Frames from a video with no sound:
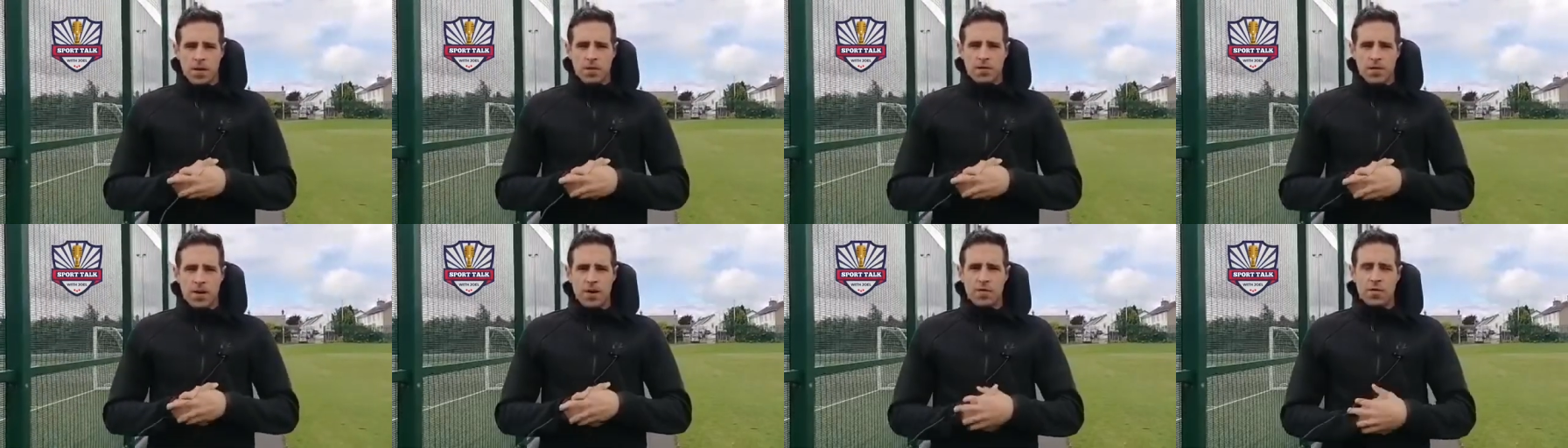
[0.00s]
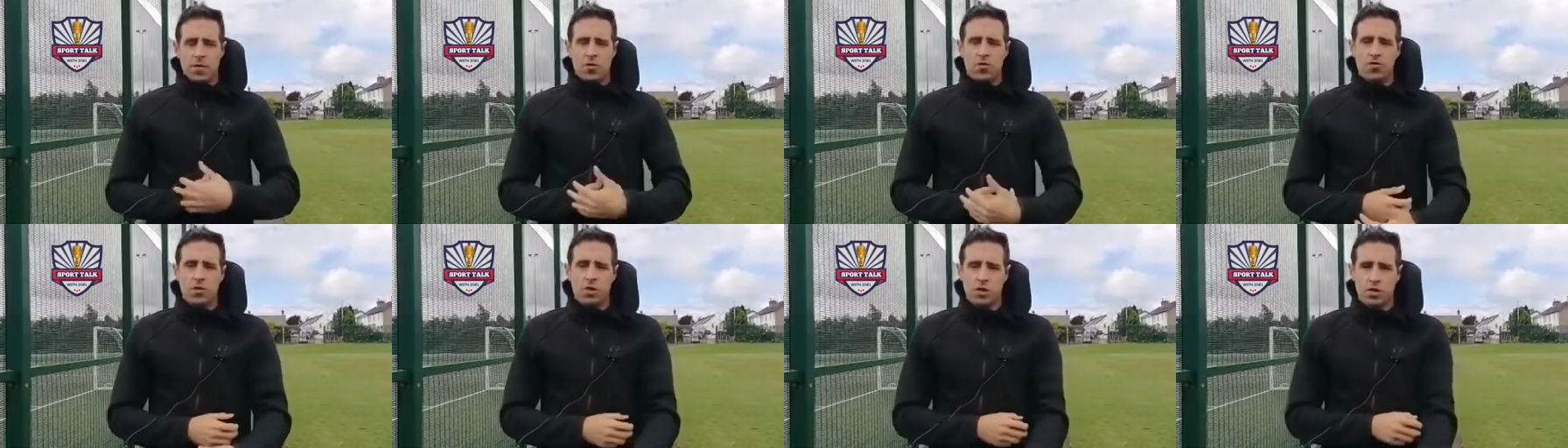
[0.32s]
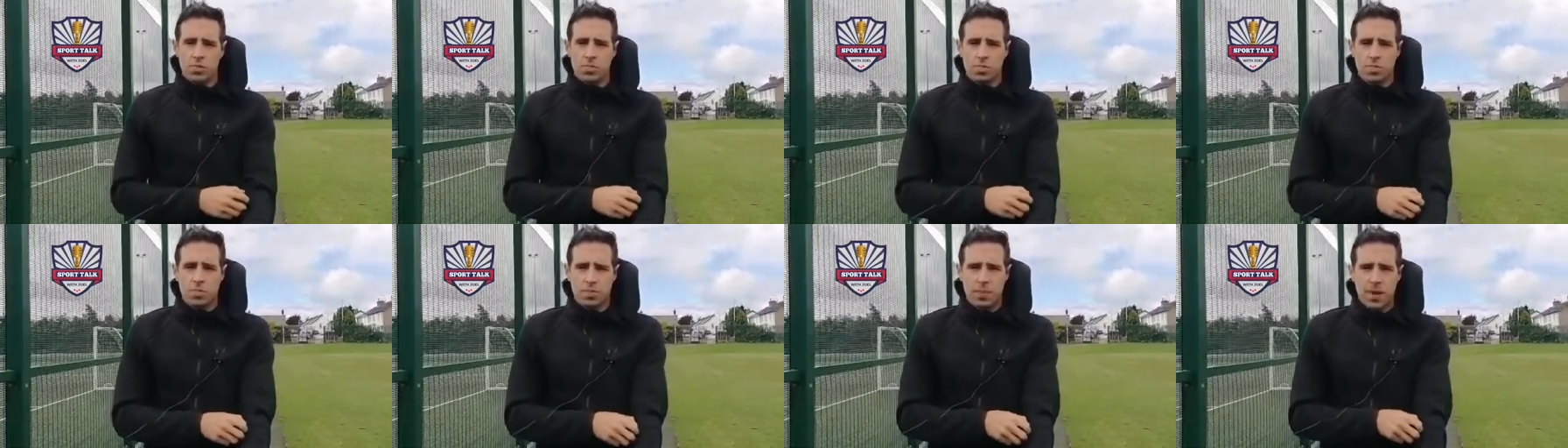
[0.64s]

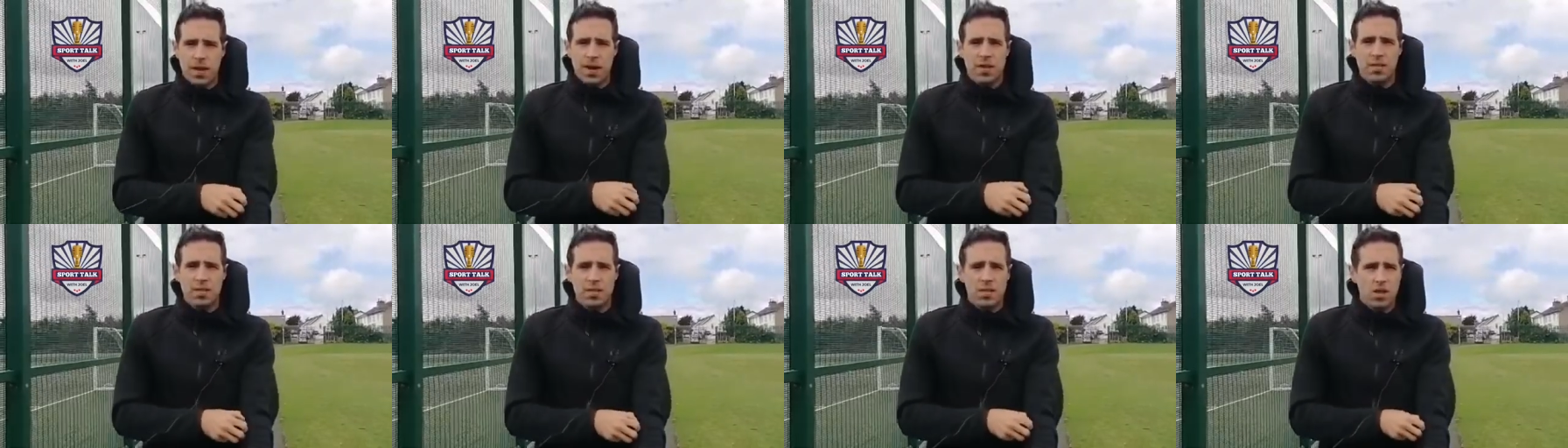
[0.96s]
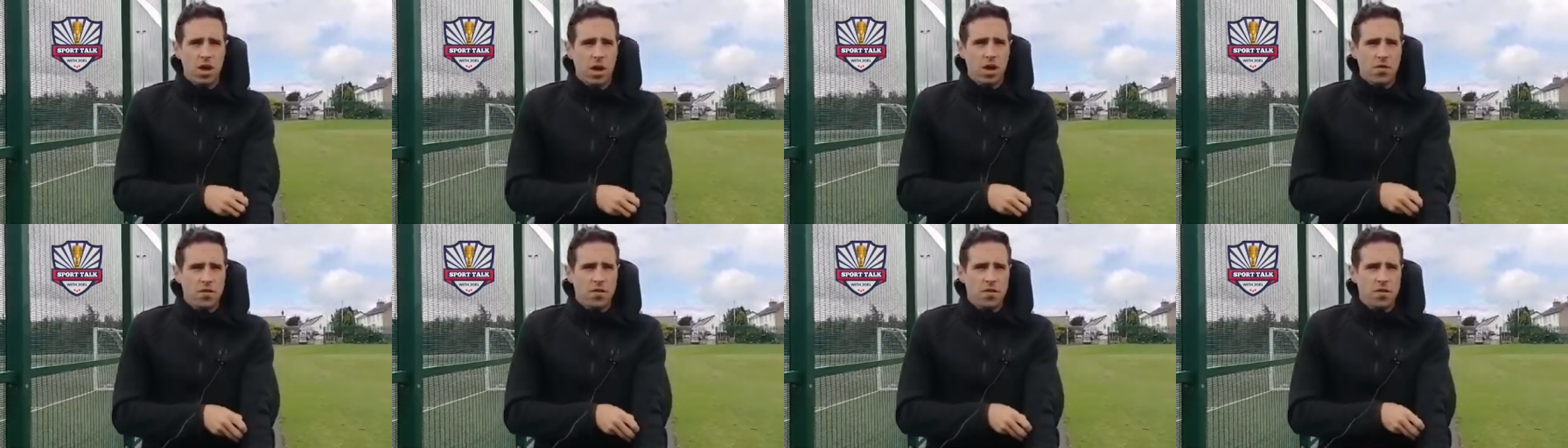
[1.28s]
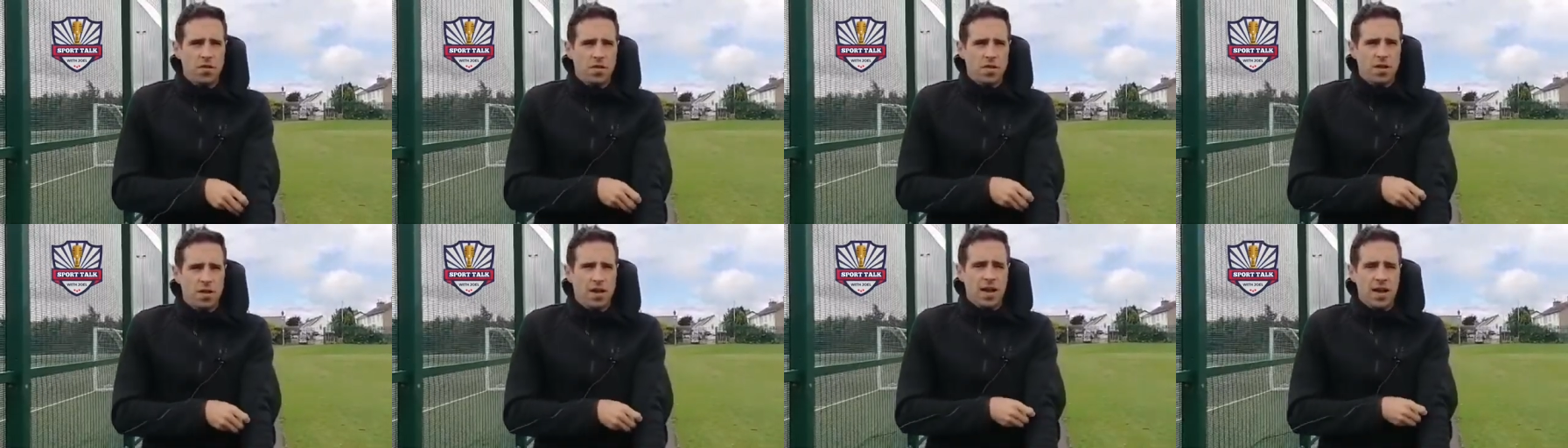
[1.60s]
500's better than
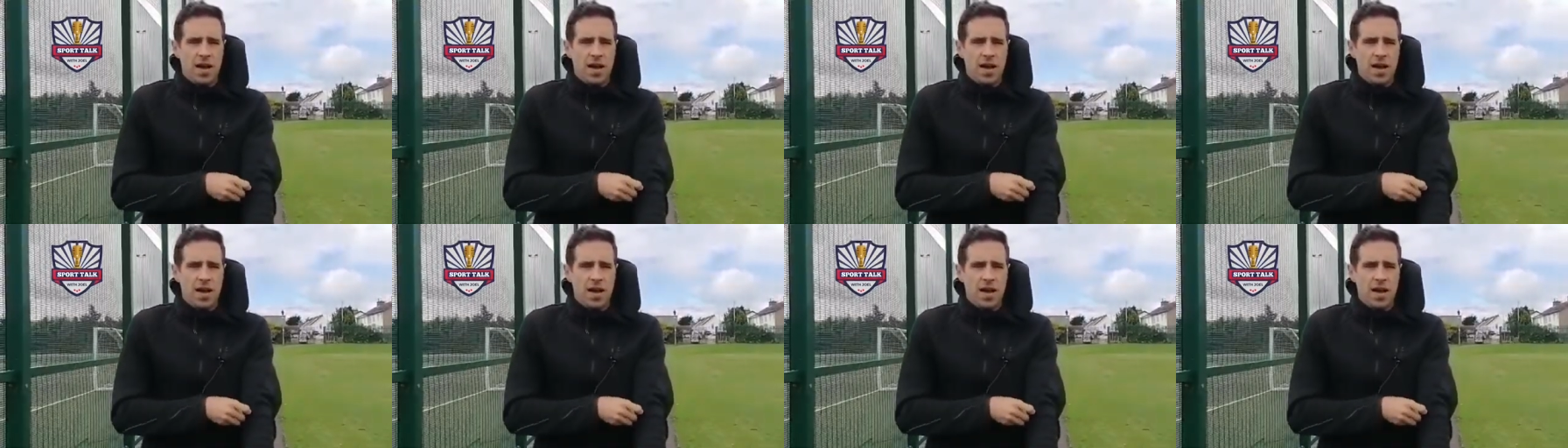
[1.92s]
nothing.